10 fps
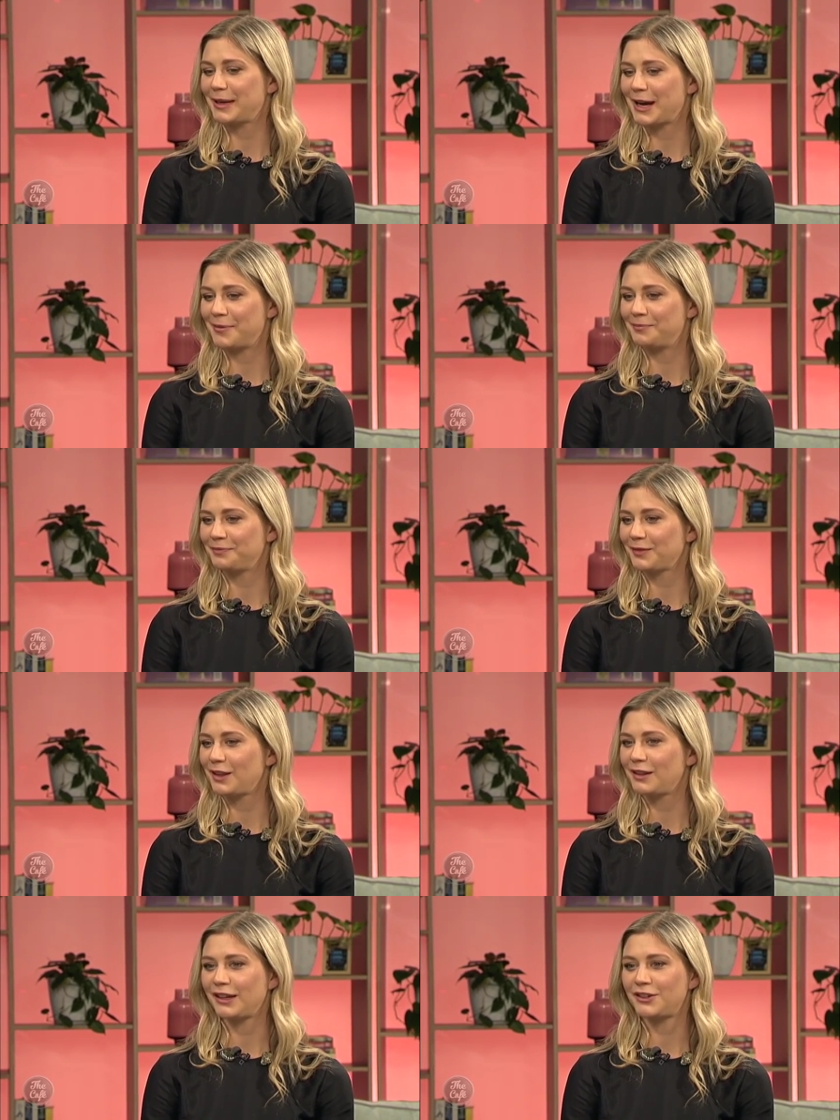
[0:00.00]
But um,
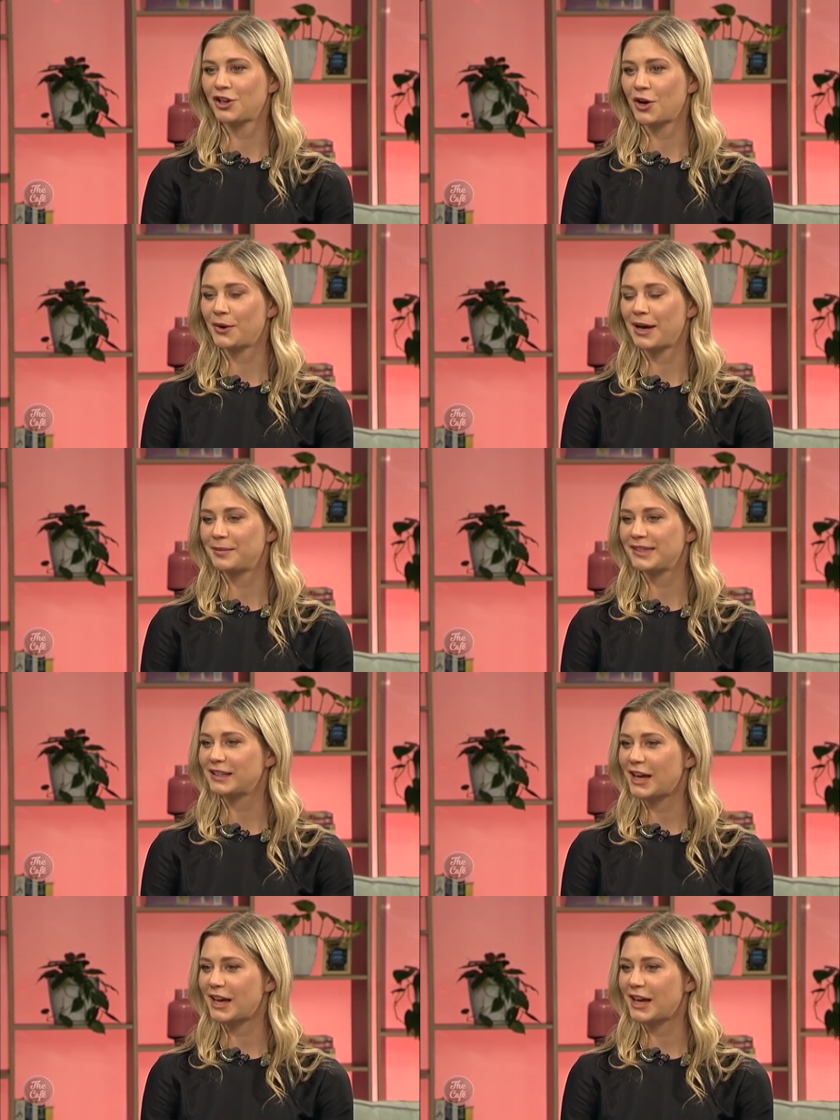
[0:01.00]
they show um,